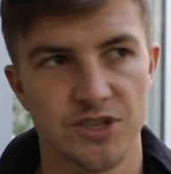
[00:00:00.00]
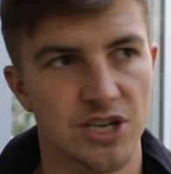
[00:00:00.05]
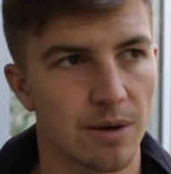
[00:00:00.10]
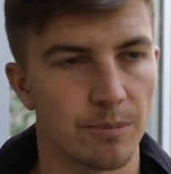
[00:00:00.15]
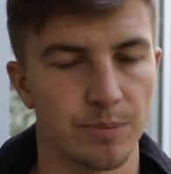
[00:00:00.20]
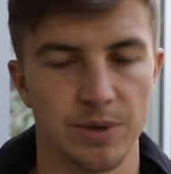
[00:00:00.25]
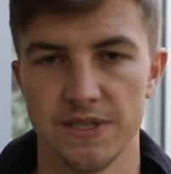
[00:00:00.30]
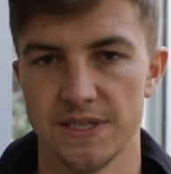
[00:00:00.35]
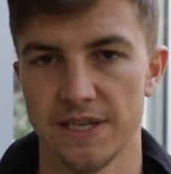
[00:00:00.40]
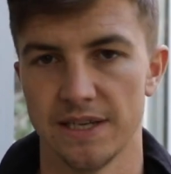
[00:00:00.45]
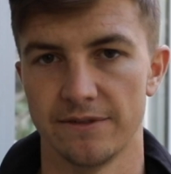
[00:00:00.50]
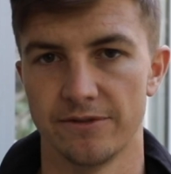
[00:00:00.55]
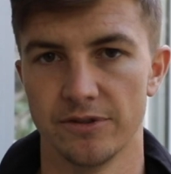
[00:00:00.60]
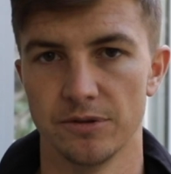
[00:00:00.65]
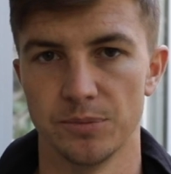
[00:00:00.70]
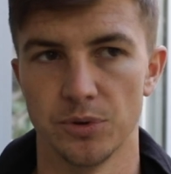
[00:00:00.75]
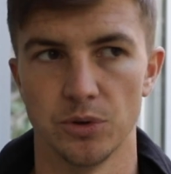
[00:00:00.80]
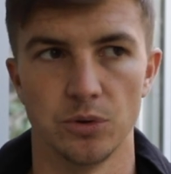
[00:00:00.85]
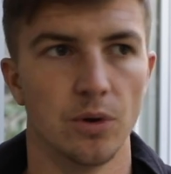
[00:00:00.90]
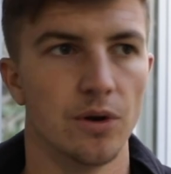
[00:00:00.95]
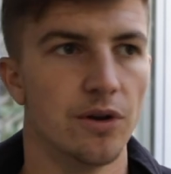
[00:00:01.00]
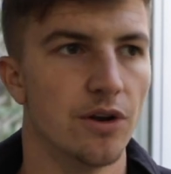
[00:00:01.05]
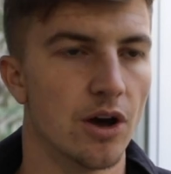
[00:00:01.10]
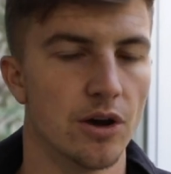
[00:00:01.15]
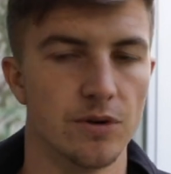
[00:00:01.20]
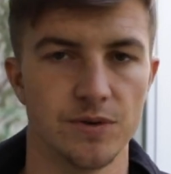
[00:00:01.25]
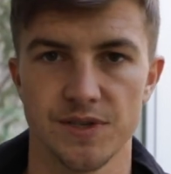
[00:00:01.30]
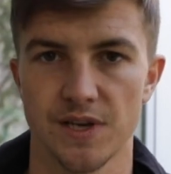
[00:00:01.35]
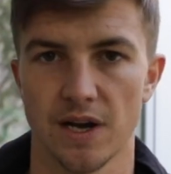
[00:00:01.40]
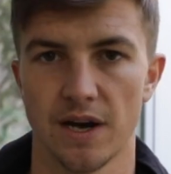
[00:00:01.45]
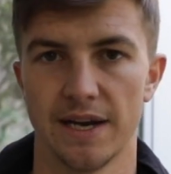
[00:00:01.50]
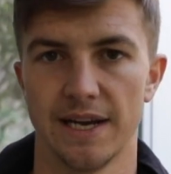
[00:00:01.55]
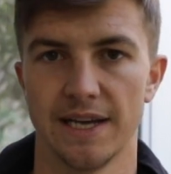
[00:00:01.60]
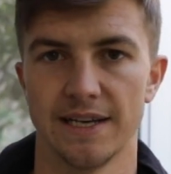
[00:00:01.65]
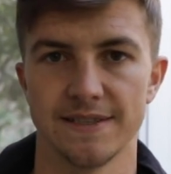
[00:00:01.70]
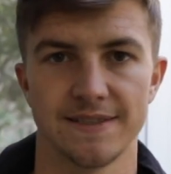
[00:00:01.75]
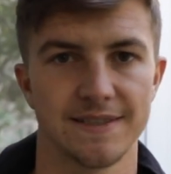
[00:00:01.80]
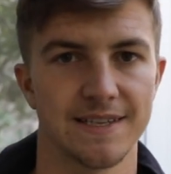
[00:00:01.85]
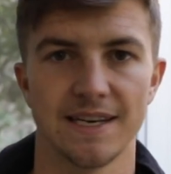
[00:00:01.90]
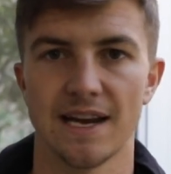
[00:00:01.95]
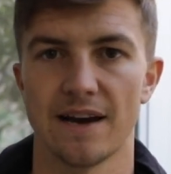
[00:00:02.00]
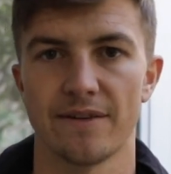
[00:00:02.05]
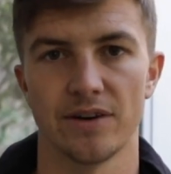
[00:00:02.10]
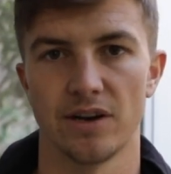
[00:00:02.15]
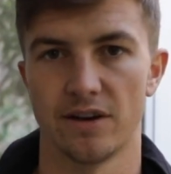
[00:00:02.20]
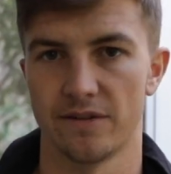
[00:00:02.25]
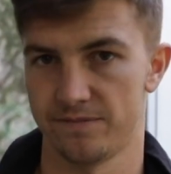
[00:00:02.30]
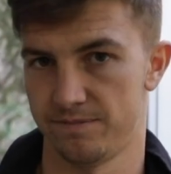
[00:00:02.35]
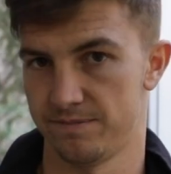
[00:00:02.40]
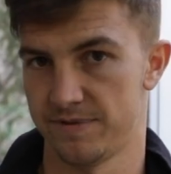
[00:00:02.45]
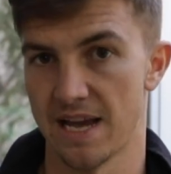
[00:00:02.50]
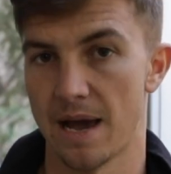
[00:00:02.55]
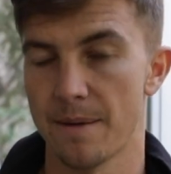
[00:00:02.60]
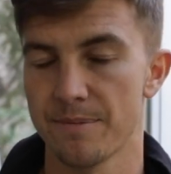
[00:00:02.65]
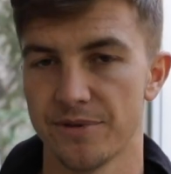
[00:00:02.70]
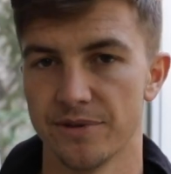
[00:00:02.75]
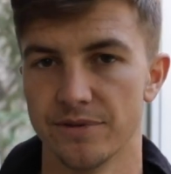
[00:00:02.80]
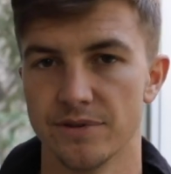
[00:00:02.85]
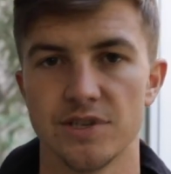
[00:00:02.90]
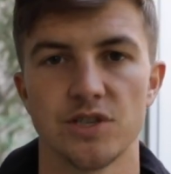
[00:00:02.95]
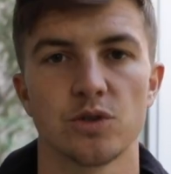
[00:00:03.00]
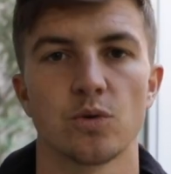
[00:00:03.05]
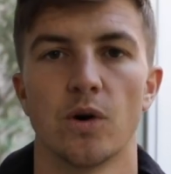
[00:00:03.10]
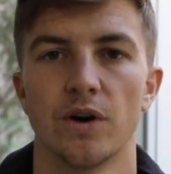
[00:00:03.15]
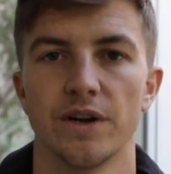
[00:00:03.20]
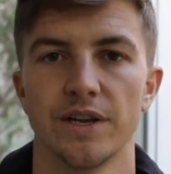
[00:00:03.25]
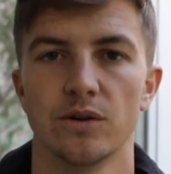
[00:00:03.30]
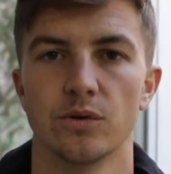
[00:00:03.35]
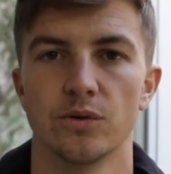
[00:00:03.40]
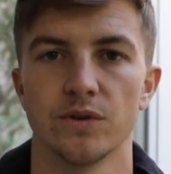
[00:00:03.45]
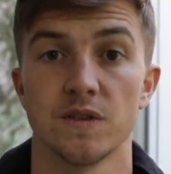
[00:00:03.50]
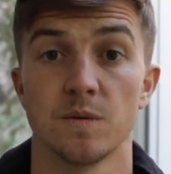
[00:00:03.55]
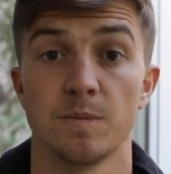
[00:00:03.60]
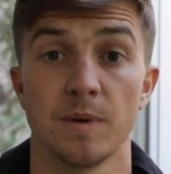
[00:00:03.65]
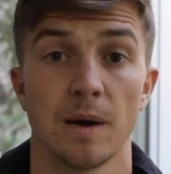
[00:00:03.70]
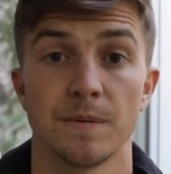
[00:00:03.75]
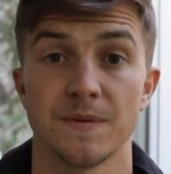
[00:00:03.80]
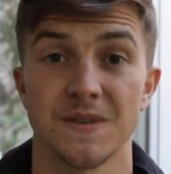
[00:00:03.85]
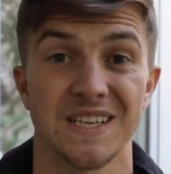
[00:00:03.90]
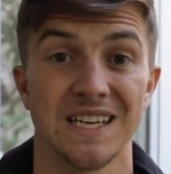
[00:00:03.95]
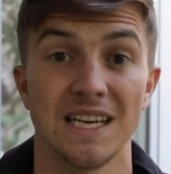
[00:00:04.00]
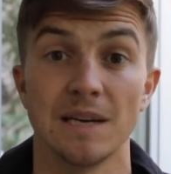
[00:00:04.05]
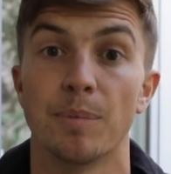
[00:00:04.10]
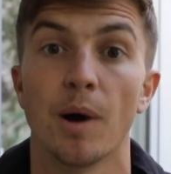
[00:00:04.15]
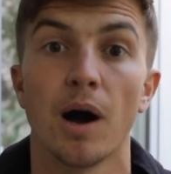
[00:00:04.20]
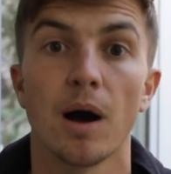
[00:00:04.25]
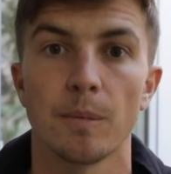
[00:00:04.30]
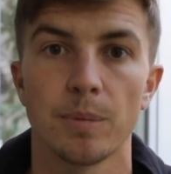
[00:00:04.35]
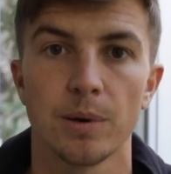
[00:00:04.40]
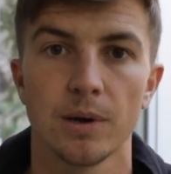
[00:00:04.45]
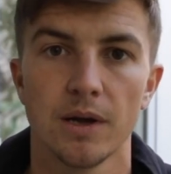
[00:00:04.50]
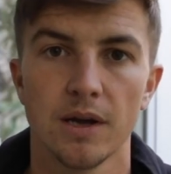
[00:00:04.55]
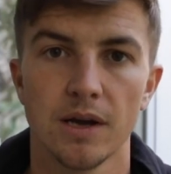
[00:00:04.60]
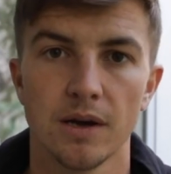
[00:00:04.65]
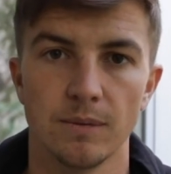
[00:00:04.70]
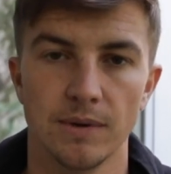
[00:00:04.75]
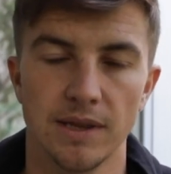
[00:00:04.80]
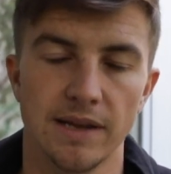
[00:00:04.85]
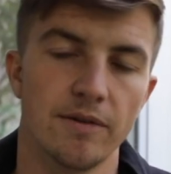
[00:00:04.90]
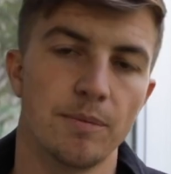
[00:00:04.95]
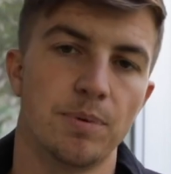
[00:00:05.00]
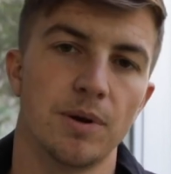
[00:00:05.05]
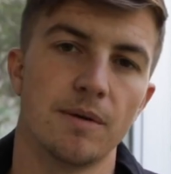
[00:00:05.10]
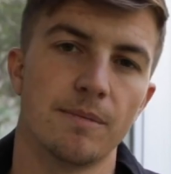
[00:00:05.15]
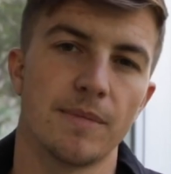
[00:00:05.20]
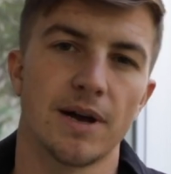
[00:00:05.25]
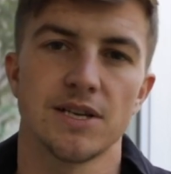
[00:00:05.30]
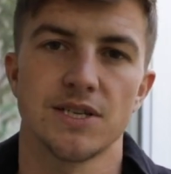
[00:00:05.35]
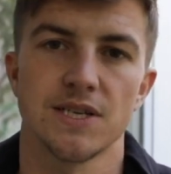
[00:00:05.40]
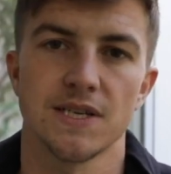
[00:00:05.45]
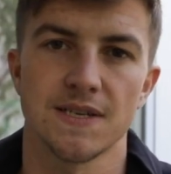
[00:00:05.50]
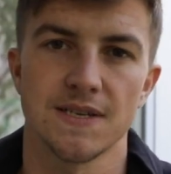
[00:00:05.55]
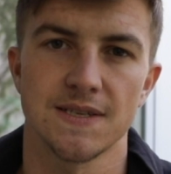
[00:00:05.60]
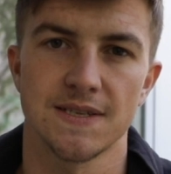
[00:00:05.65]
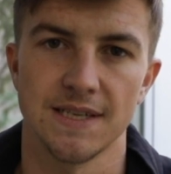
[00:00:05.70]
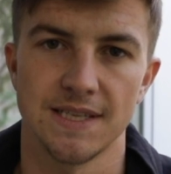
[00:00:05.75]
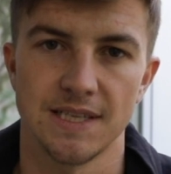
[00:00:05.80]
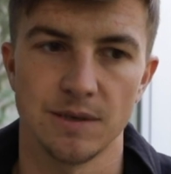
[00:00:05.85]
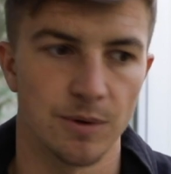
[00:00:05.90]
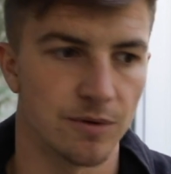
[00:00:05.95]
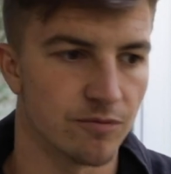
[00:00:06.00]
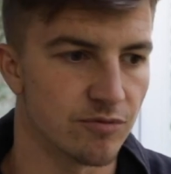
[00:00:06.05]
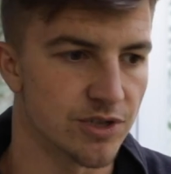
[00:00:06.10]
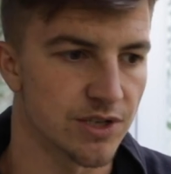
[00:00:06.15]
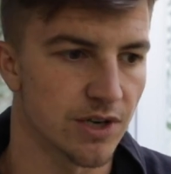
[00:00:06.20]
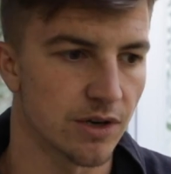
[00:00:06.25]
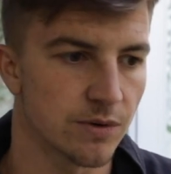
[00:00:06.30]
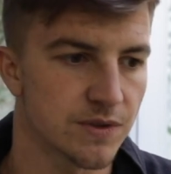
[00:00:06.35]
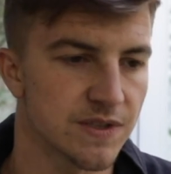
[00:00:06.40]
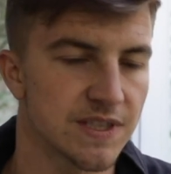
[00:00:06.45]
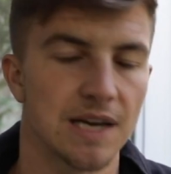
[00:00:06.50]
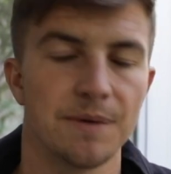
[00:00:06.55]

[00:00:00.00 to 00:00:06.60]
Champions League football, no signings, didn't have enough depth in the squad in order to be able to keep up with Liverpool and Manchester City with results.